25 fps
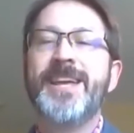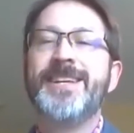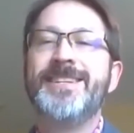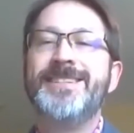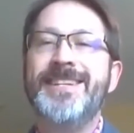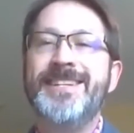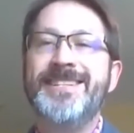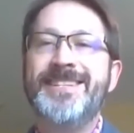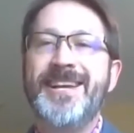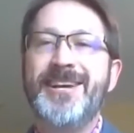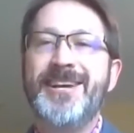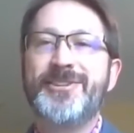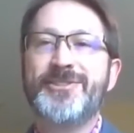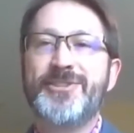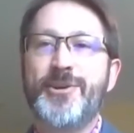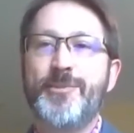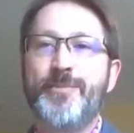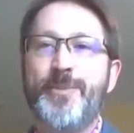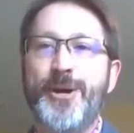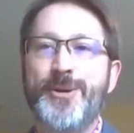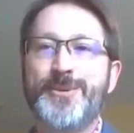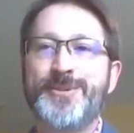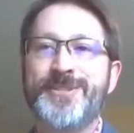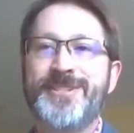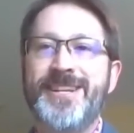Details are
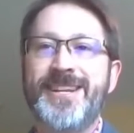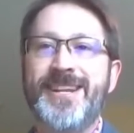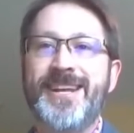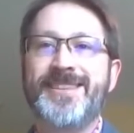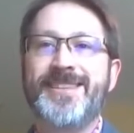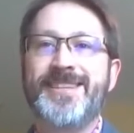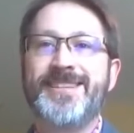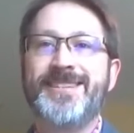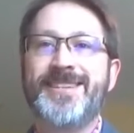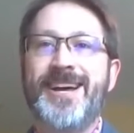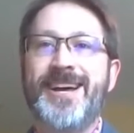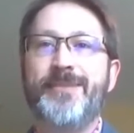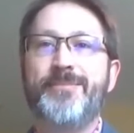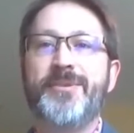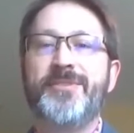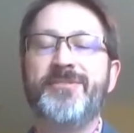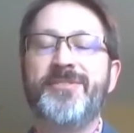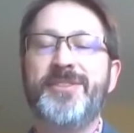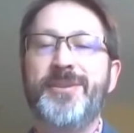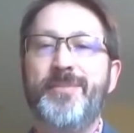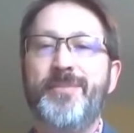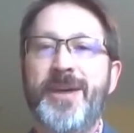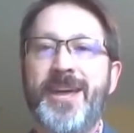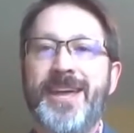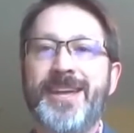posted at the top of
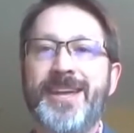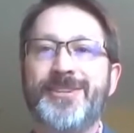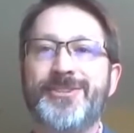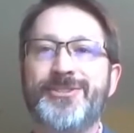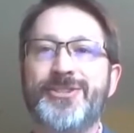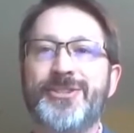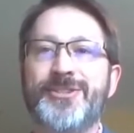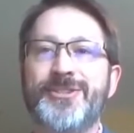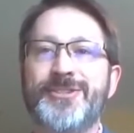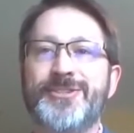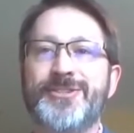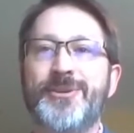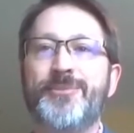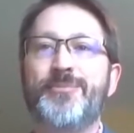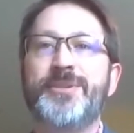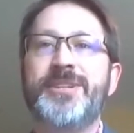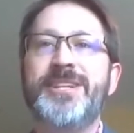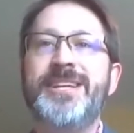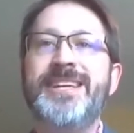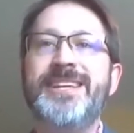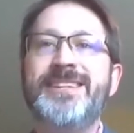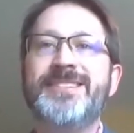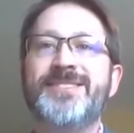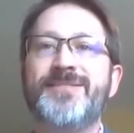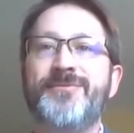the page, so
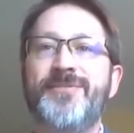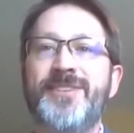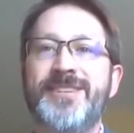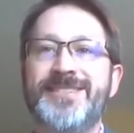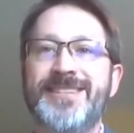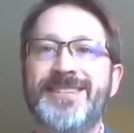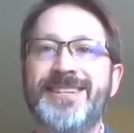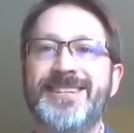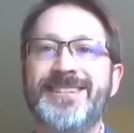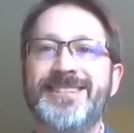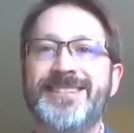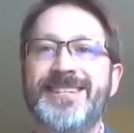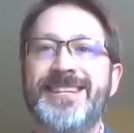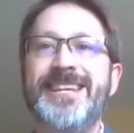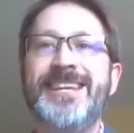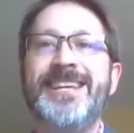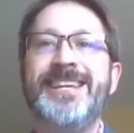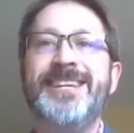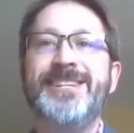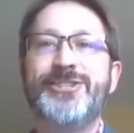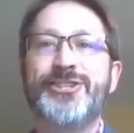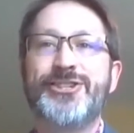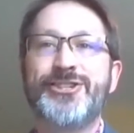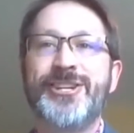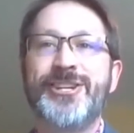please visit
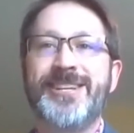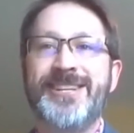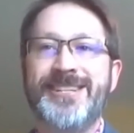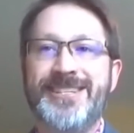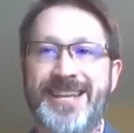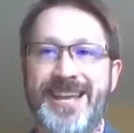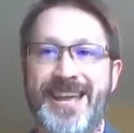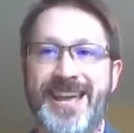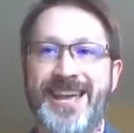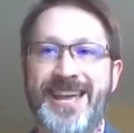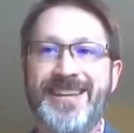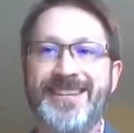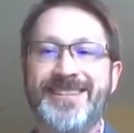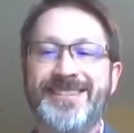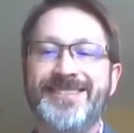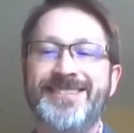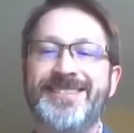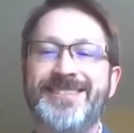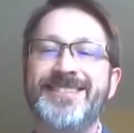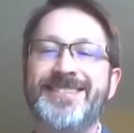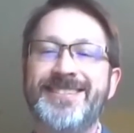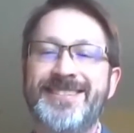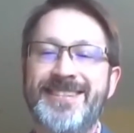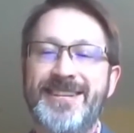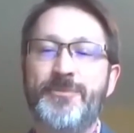each day
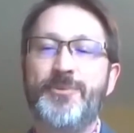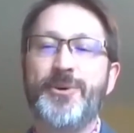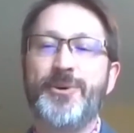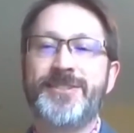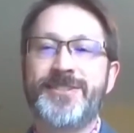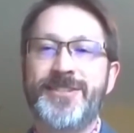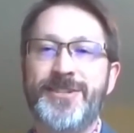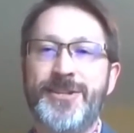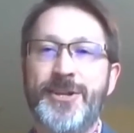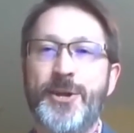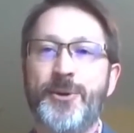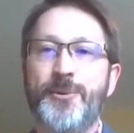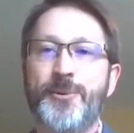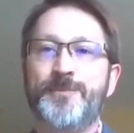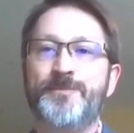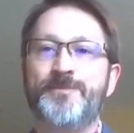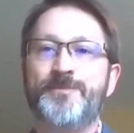to see what's new.